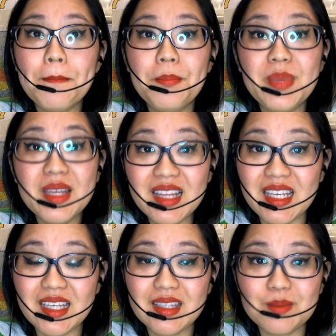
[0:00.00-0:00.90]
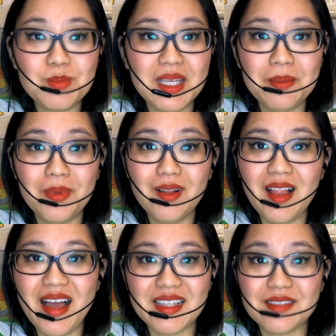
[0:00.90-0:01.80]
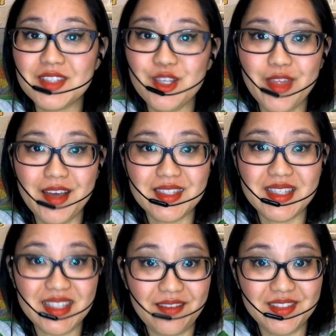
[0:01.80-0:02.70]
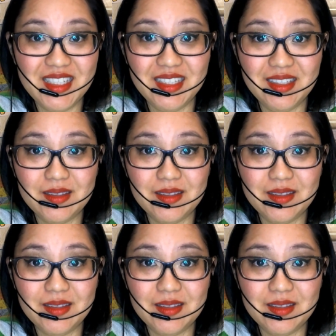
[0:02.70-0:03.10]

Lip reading: billion people as of 2017.